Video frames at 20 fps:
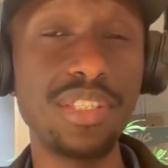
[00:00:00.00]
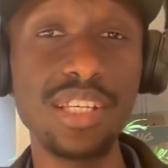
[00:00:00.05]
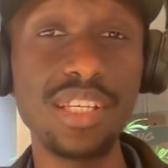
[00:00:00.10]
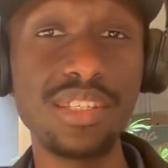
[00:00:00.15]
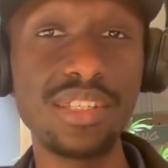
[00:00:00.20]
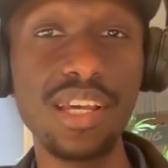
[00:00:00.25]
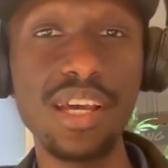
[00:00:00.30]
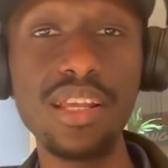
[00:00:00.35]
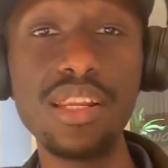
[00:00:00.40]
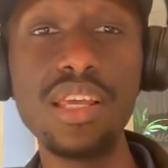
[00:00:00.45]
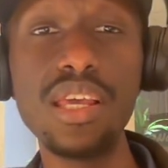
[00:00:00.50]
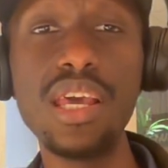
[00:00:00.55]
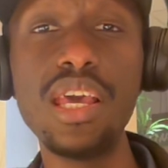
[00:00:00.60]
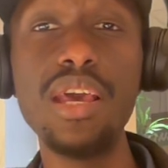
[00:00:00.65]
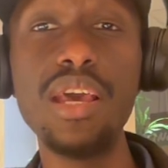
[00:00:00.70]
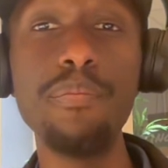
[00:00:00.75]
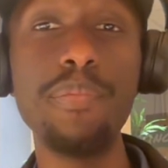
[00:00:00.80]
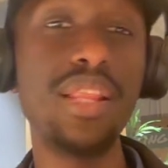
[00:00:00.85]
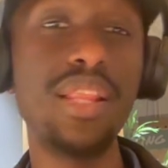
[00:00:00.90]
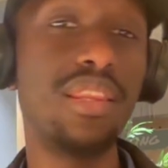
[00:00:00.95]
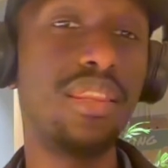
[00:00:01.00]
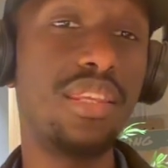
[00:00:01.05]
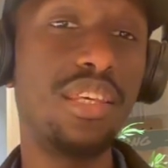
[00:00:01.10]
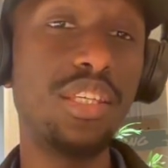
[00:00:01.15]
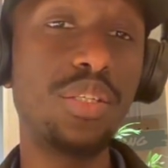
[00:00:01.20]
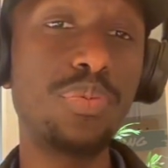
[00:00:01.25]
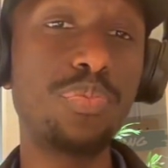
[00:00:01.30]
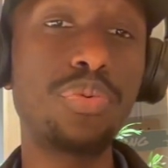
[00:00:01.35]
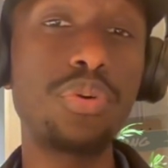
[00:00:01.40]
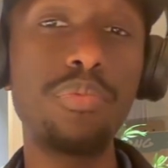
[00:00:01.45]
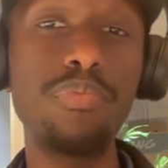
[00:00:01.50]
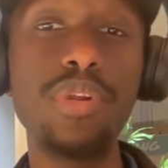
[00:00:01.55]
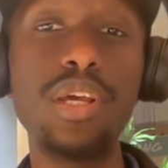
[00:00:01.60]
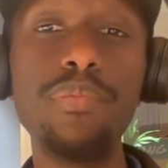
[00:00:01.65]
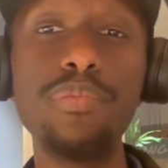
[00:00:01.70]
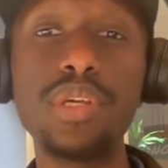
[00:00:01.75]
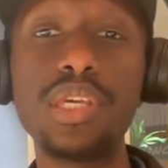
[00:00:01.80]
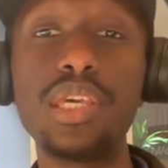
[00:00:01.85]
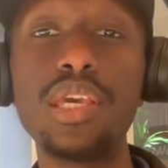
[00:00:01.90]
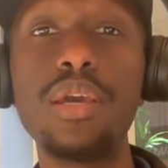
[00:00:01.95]
card. But this
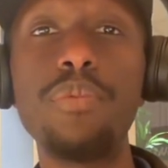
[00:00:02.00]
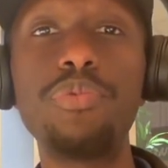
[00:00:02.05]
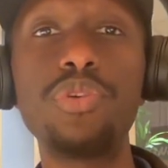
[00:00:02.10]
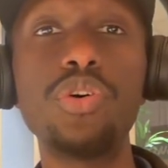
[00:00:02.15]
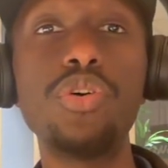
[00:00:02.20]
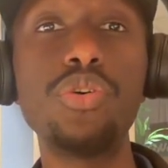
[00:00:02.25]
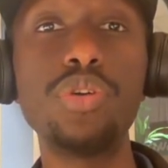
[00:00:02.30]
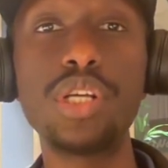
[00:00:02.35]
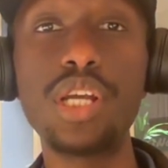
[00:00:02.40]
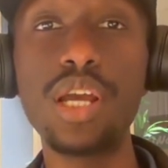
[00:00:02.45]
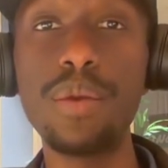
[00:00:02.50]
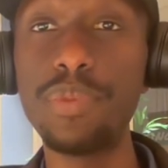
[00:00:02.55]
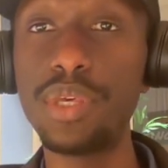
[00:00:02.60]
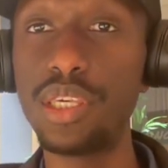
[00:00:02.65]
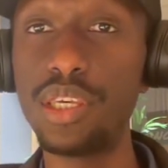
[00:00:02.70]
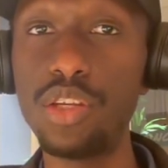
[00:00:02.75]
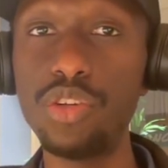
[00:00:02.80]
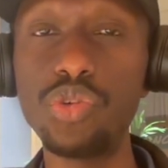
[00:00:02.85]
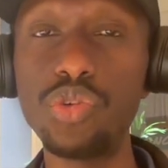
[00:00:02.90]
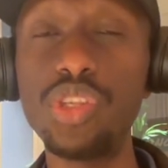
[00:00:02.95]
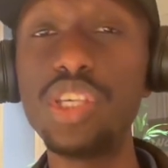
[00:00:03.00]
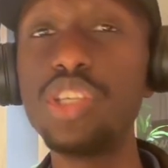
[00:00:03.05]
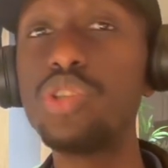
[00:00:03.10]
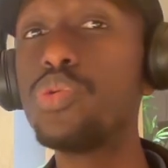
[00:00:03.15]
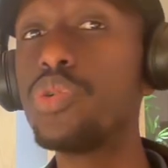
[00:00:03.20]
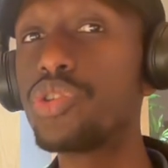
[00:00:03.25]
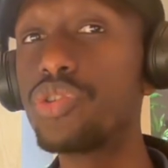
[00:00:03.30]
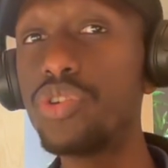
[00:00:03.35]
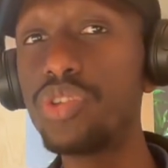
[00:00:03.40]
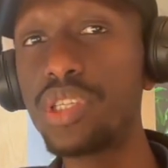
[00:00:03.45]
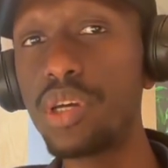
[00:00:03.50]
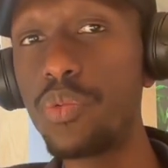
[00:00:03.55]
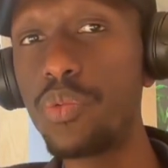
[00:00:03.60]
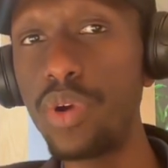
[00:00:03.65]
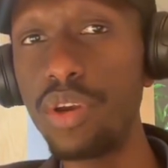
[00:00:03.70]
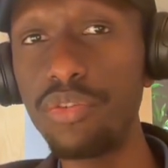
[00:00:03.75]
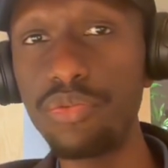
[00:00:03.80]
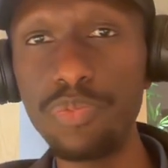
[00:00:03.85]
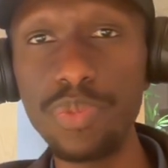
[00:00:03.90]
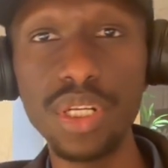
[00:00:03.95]
problem kept on coming in. So this was not a way
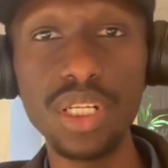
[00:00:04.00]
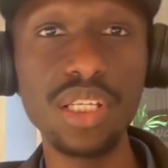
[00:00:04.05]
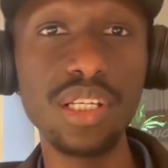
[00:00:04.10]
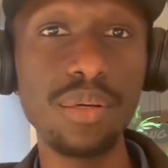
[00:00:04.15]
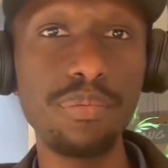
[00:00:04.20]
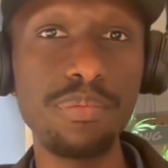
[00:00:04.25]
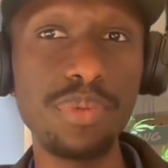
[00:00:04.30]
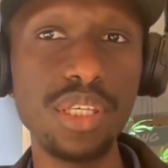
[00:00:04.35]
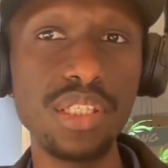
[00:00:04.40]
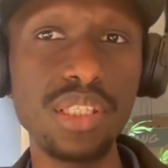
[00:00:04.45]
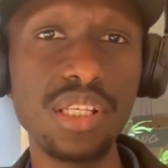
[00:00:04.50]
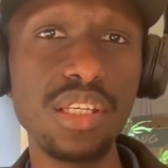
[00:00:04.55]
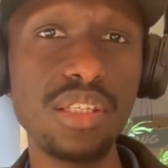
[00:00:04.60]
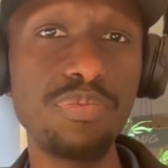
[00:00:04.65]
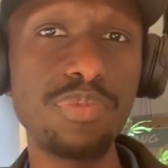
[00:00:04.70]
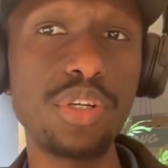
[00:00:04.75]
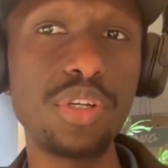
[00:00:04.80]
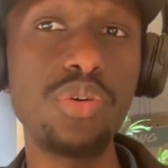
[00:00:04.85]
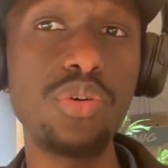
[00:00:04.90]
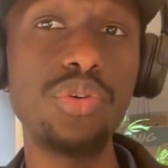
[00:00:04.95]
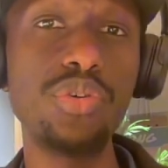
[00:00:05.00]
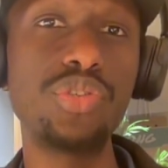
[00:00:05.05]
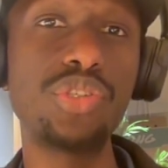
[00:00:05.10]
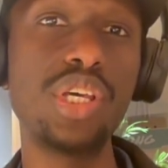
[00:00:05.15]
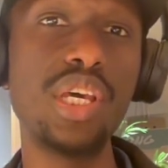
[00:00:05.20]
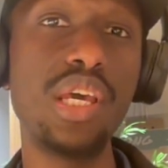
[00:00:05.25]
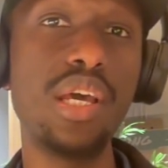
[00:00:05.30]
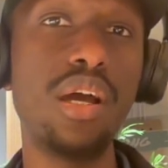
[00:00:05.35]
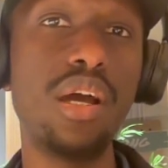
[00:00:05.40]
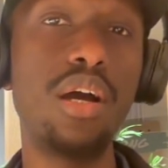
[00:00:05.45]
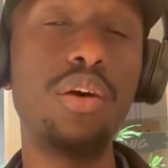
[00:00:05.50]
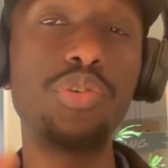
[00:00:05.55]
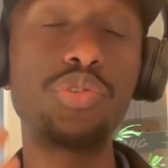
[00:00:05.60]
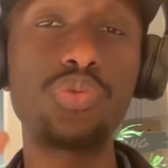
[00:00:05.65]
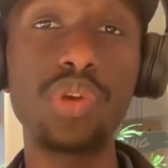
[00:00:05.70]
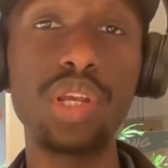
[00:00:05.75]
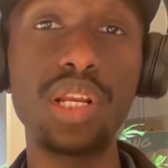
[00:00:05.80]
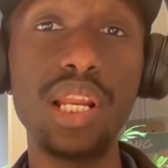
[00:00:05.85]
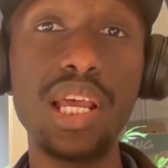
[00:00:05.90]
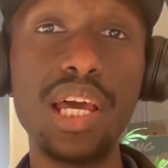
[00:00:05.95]
of building a business, because I was
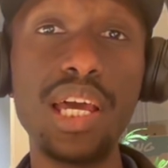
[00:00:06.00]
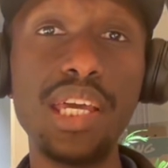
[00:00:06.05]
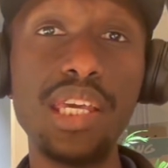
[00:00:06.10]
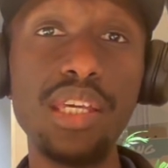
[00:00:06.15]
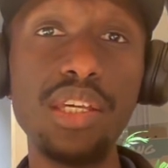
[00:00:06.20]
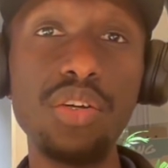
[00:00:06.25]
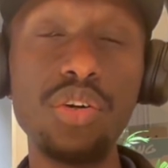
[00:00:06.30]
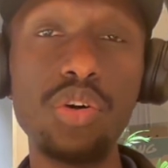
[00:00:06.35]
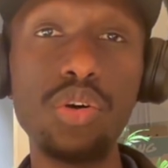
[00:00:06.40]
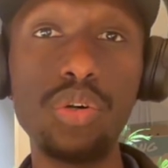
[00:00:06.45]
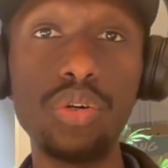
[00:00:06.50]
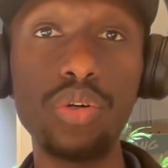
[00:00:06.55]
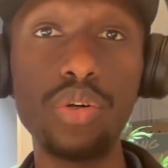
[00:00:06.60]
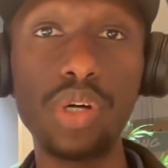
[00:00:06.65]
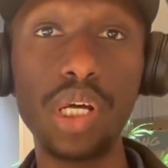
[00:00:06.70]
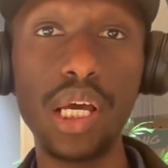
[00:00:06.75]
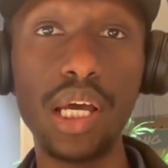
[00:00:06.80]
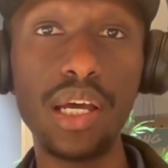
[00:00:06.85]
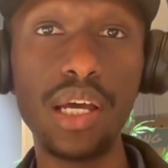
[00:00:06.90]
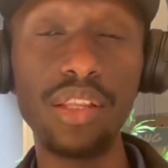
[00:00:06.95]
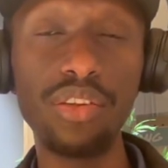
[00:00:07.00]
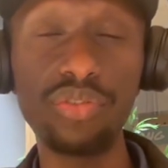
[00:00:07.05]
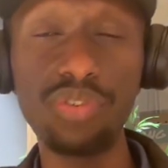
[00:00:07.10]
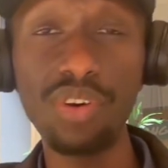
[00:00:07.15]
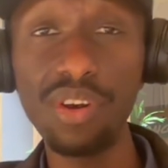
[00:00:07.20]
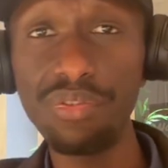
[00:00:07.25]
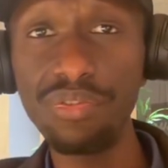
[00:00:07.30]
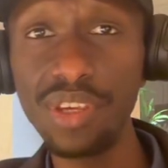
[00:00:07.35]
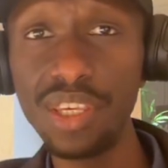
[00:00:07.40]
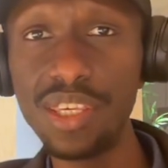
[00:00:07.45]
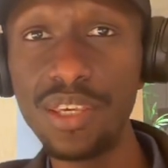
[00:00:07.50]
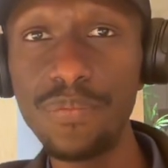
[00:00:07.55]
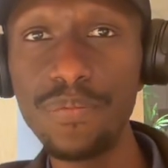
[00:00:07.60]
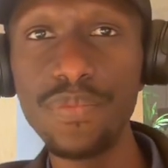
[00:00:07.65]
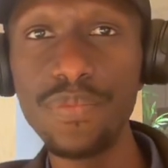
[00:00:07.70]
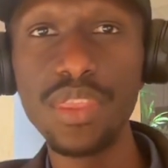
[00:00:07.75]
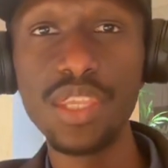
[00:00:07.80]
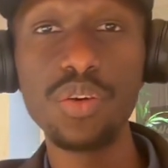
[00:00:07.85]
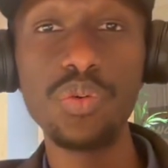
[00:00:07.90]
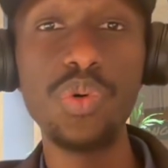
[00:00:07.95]
relying on traffic,
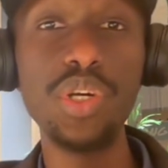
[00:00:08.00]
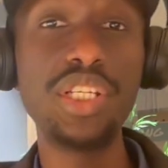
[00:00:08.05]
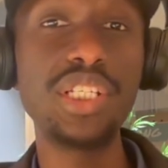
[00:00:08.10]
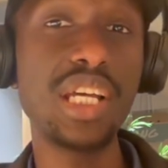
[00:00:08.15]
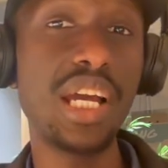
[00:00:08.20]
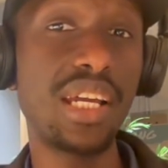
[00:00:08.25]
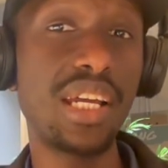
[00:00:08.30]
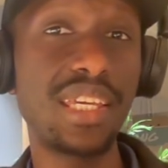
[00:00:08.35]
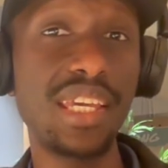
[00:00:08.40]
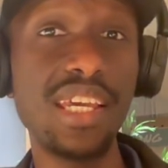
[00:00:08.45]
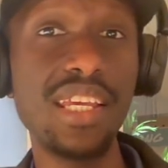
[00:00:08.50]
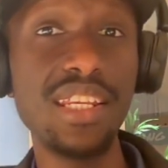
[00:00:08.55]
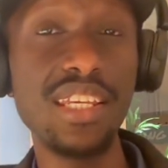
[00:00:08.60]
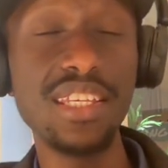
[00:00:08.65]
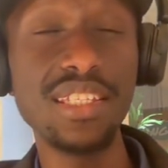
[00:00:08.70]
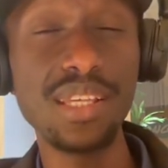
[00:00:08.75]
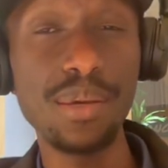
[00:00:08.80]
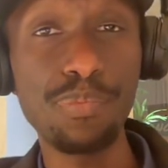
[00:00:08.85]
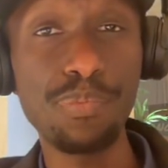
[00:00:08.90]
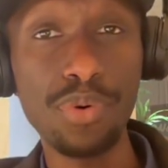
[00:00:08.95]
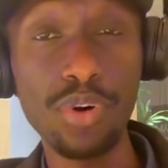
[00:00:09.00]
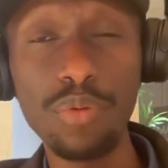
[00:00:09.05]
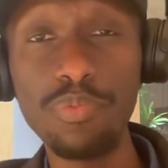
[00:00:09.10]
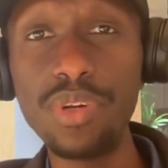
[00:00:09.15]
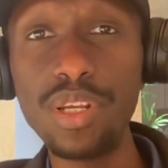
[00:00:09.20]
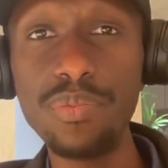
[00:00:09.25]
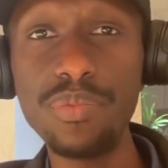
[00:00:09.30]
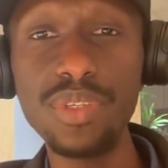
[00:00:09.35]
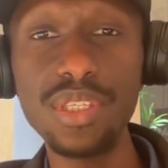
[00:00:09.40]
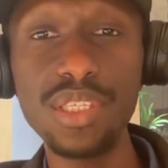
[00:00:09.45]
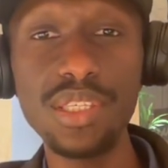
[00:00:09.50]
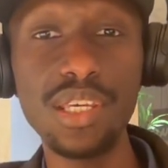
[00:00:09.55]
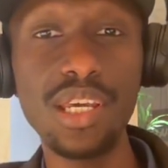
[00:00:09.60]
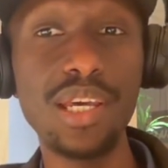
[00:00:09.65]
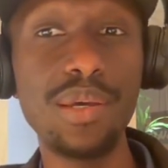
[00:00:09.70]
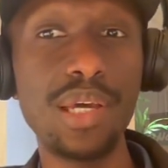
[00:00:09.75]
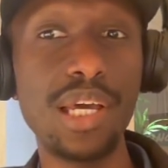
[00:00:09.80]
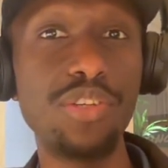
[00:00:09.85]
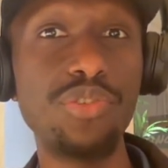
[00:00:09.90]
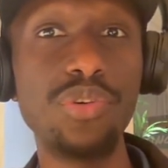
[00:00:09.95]
which again is a problem,
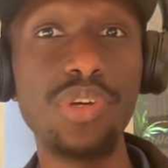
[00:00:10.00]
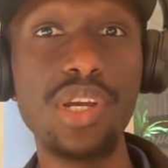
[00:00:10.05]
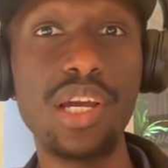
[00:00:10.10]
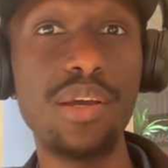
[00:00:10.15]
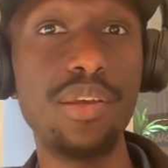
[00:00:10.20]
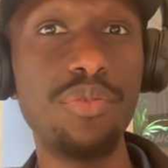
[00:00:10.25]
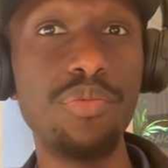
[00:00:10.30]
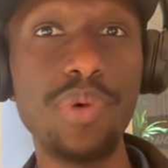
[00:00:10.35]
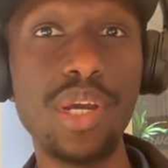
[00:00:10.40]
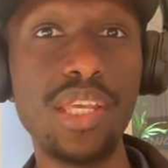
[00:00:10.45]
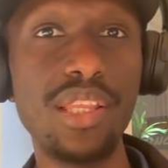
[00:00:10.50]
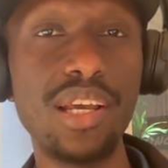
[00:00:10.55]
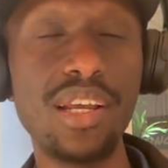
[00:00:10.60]
as you might